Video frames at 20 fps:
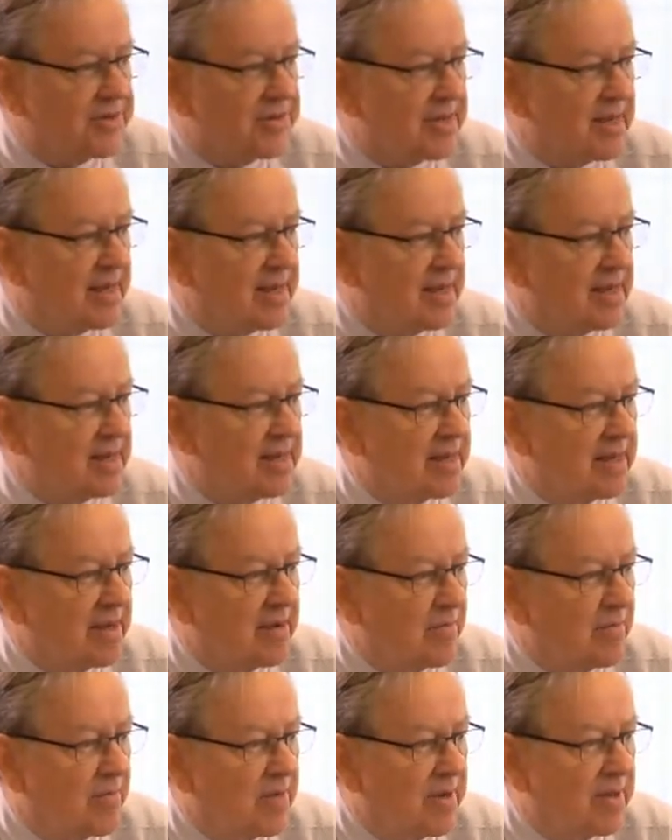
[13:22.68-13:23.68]
state
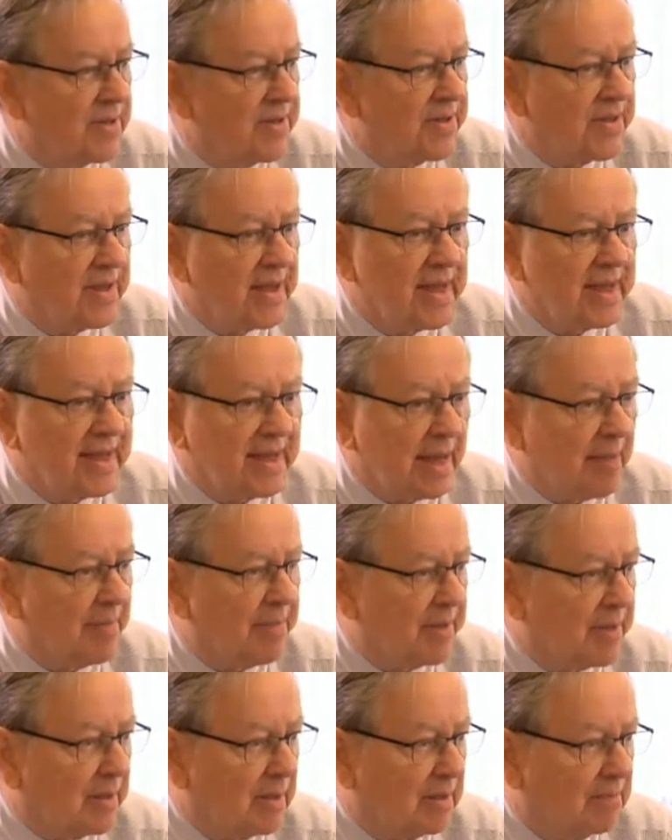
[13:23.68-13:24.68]
with a
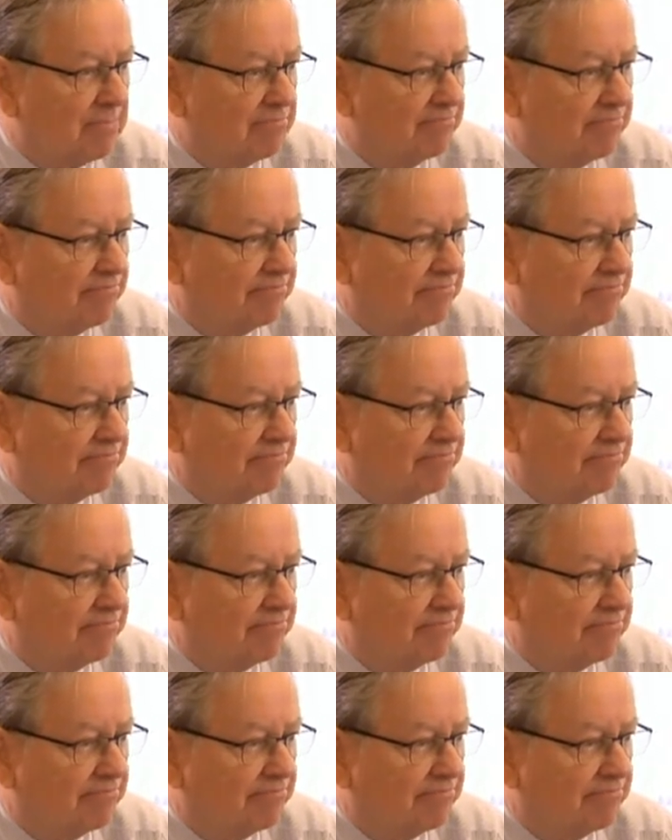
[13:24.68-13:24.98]
capital.